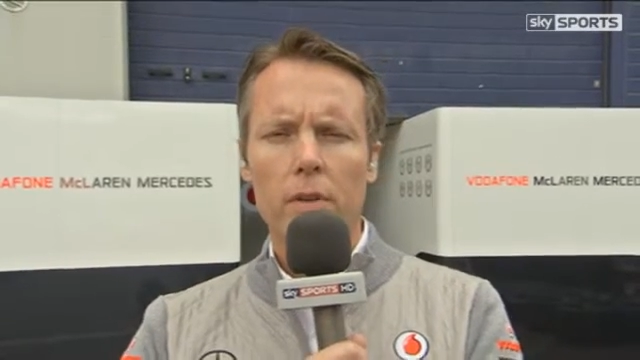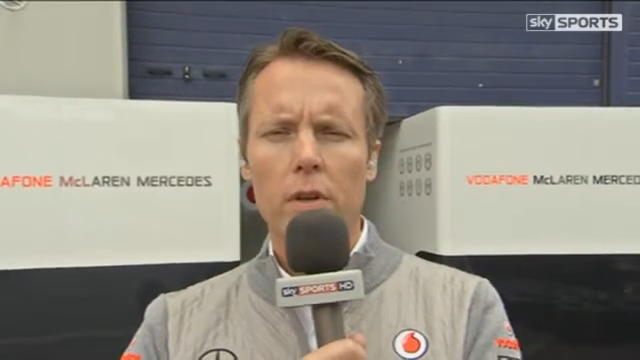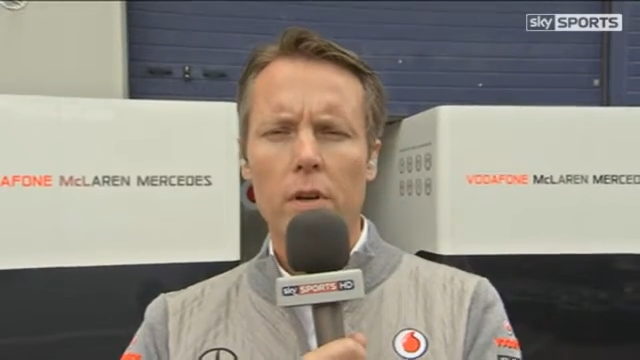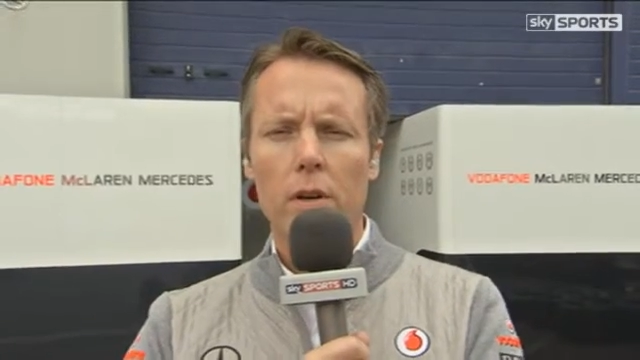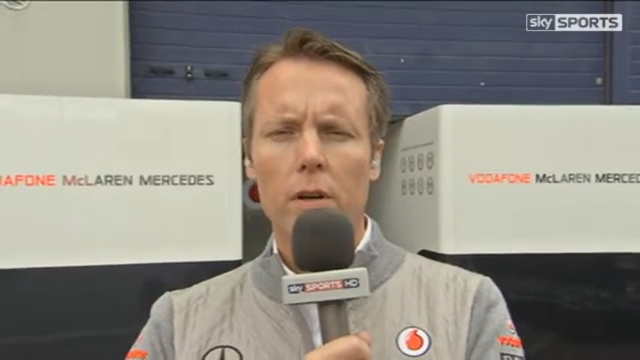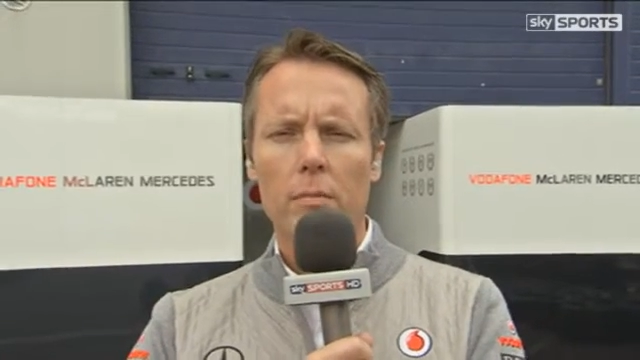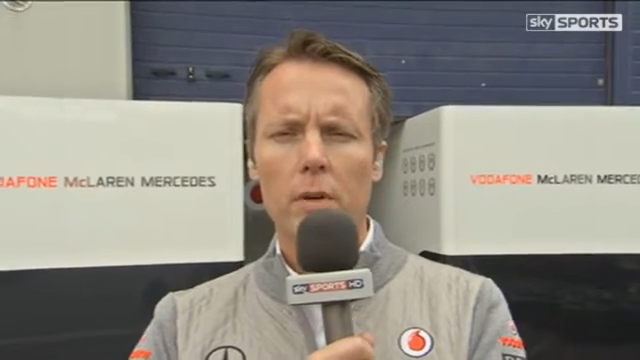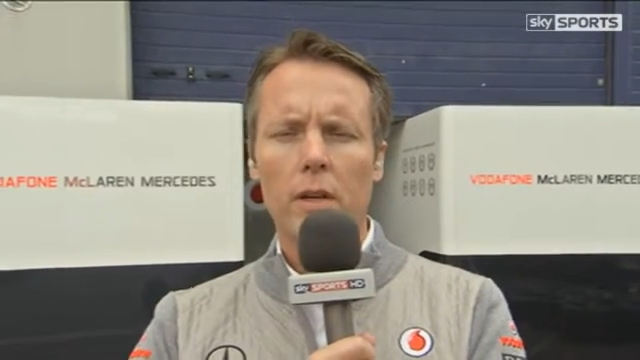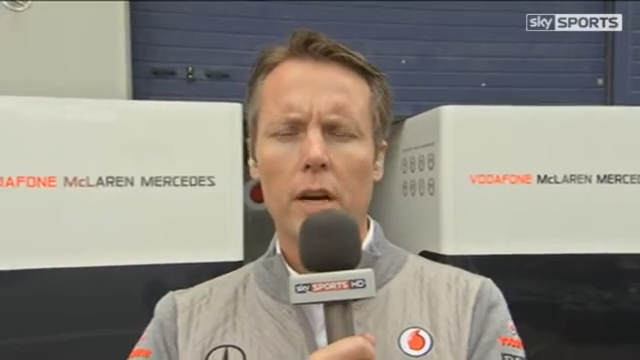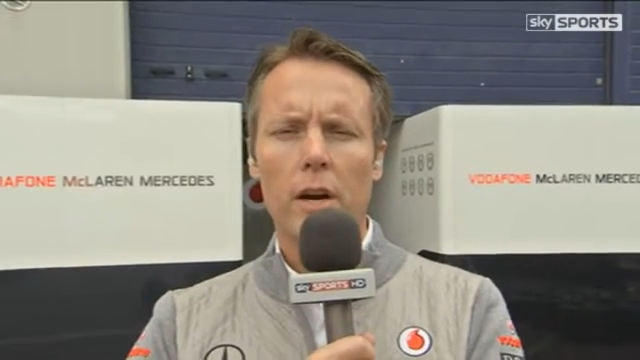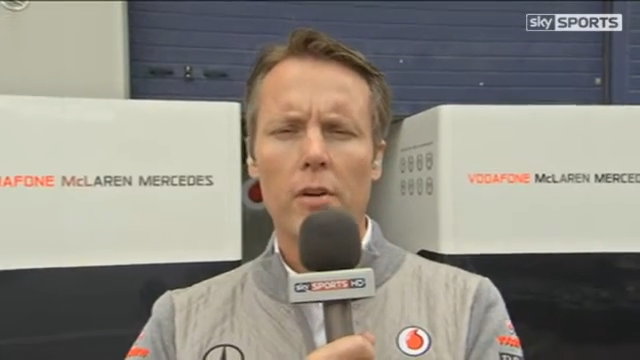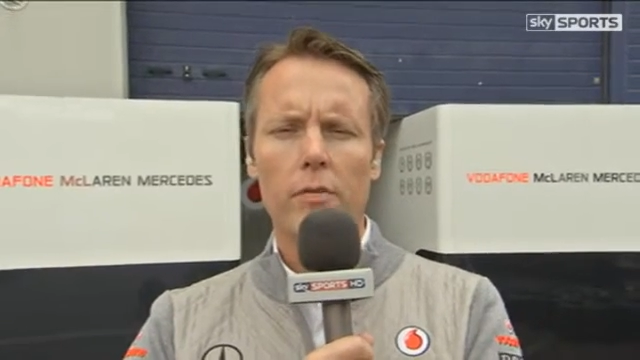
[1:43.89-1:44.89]

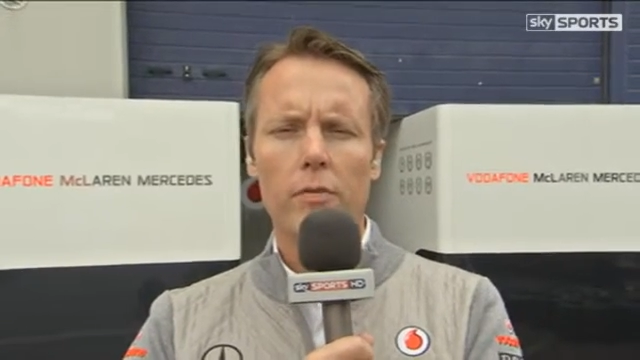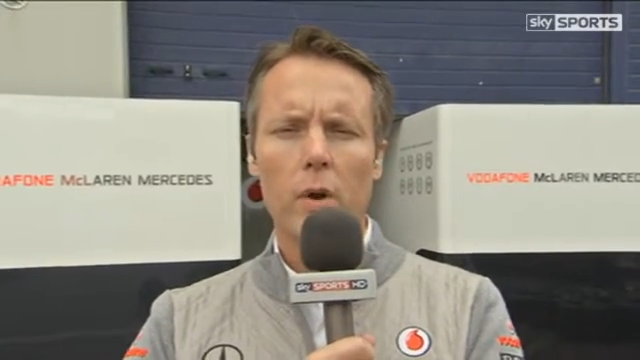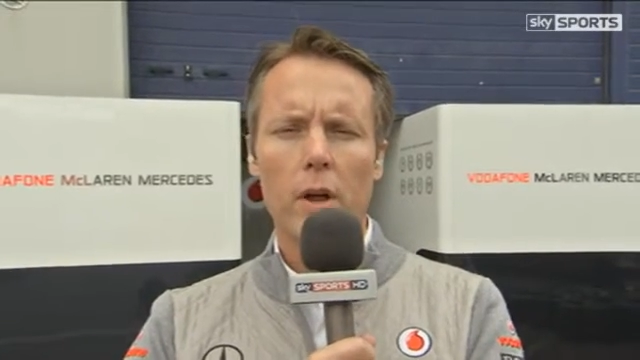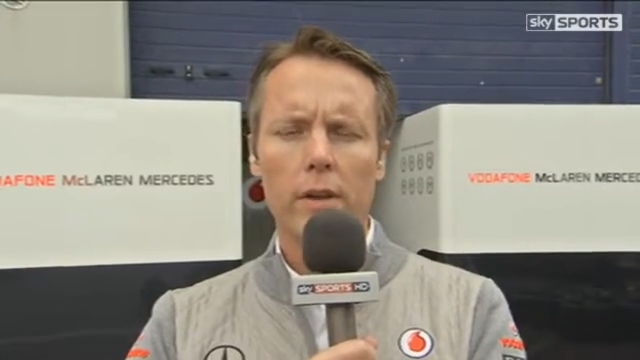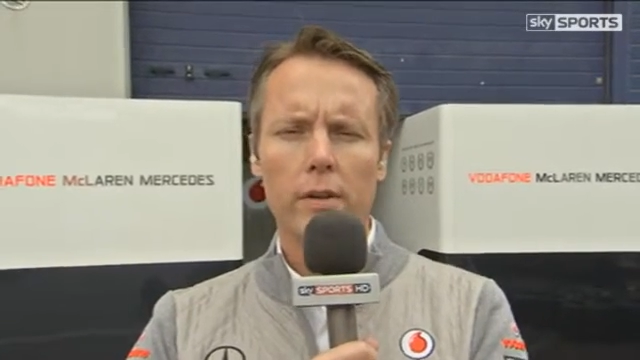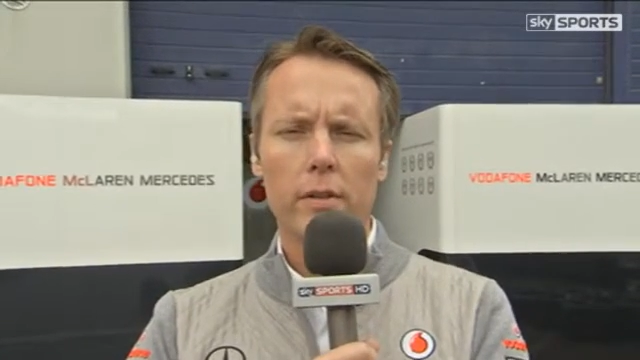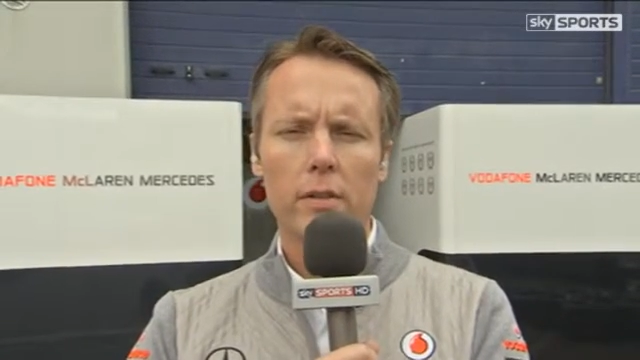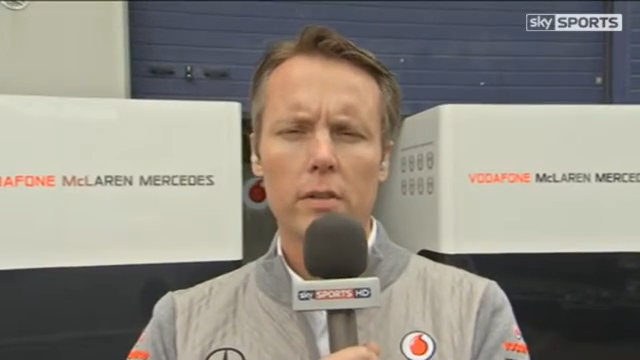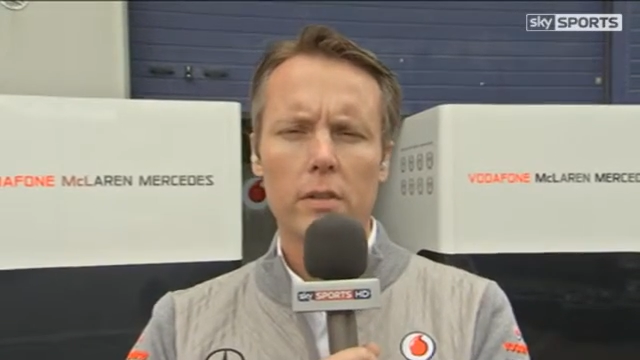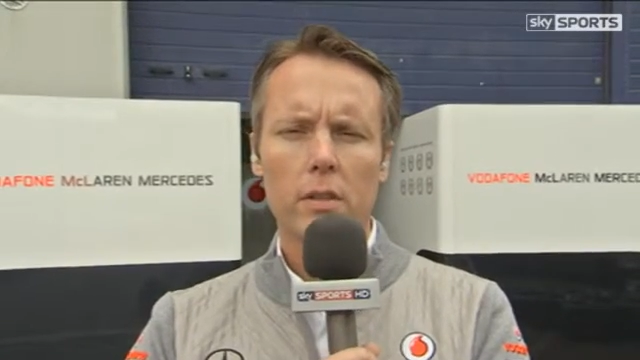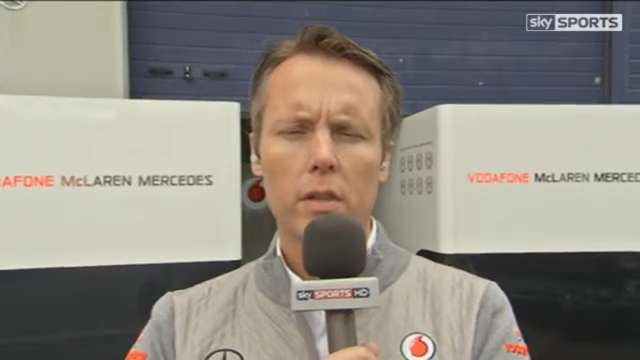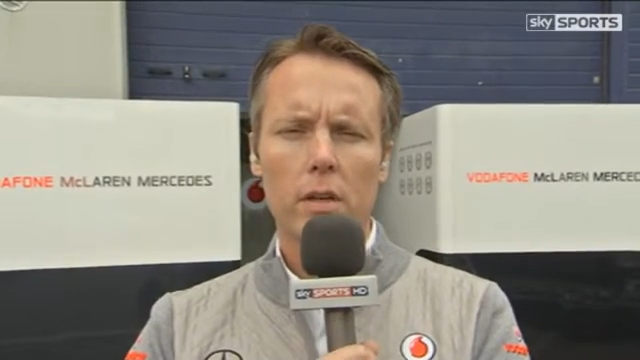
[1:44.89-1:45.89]
McLaren have run
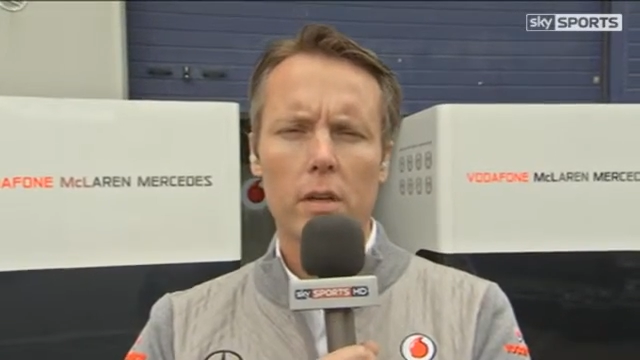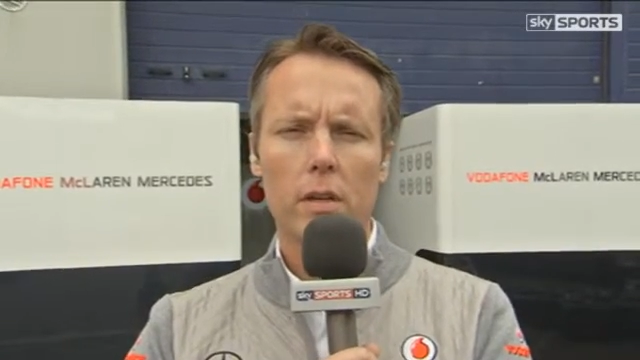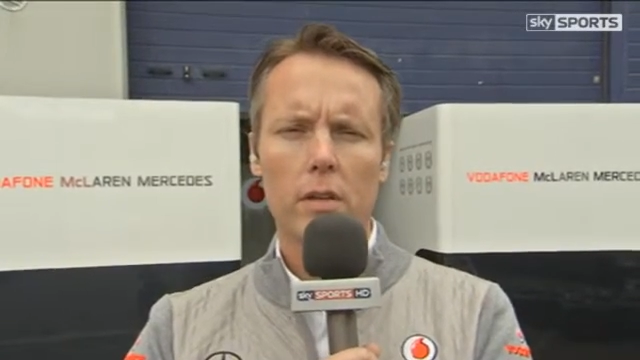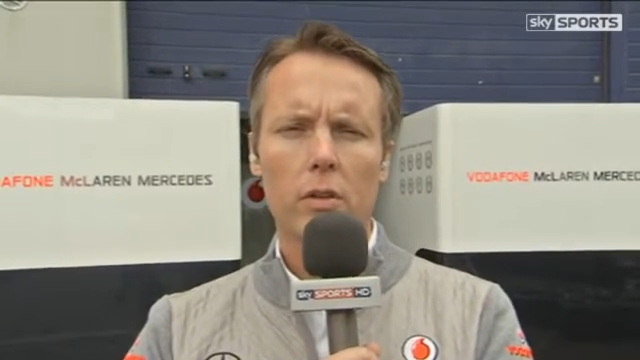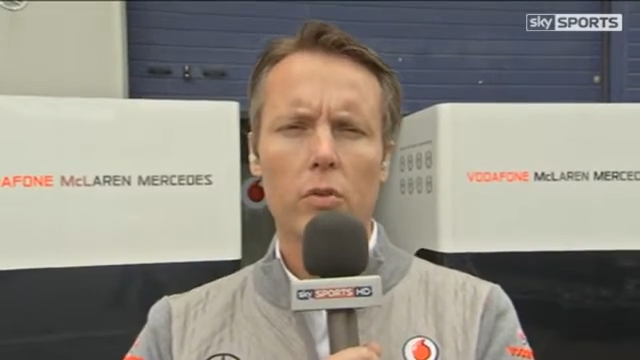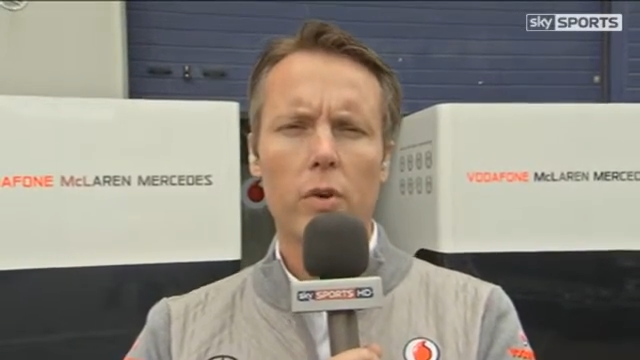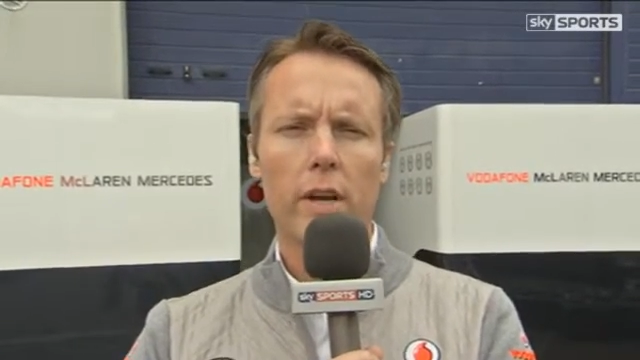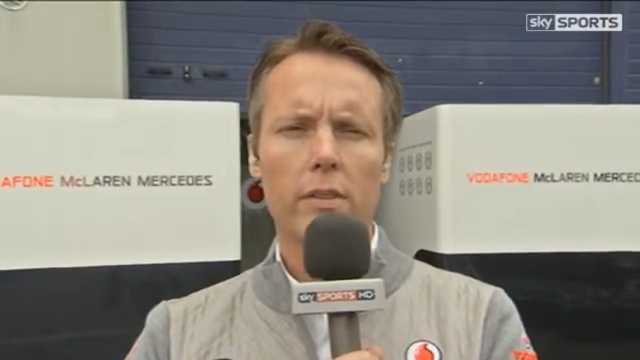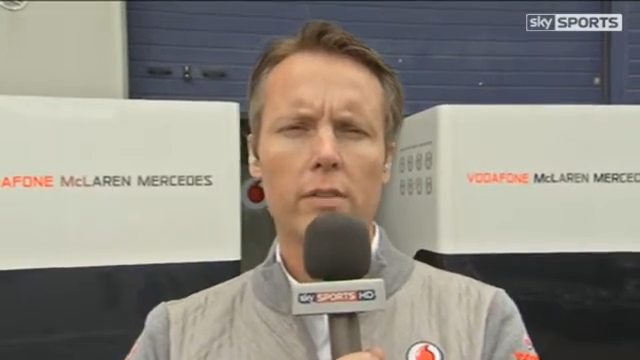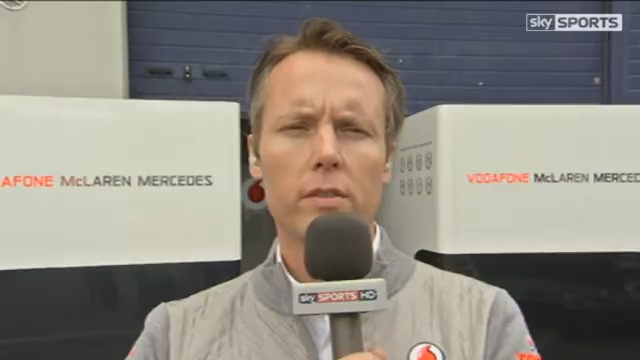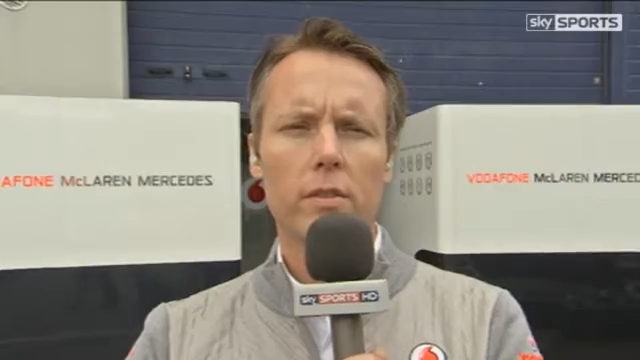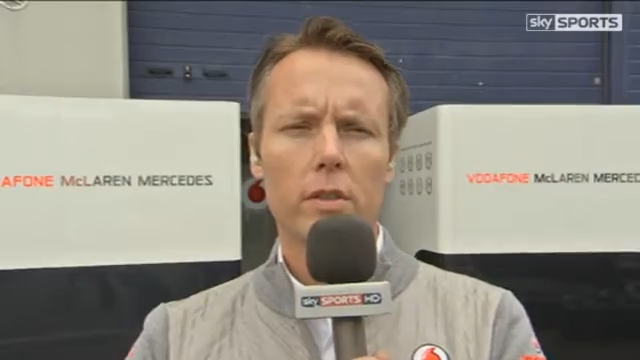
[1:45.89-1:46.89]
the
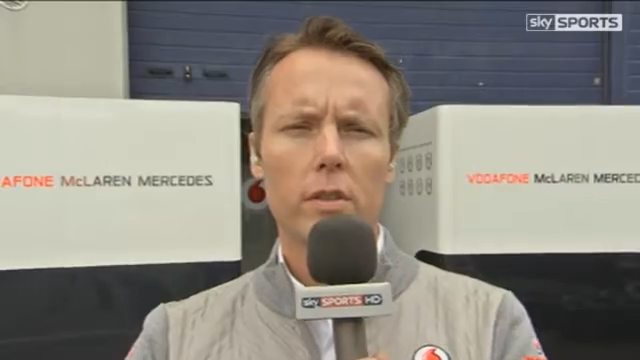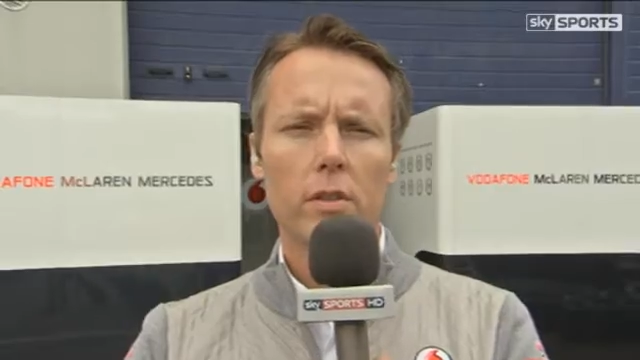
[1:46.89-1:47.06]
correct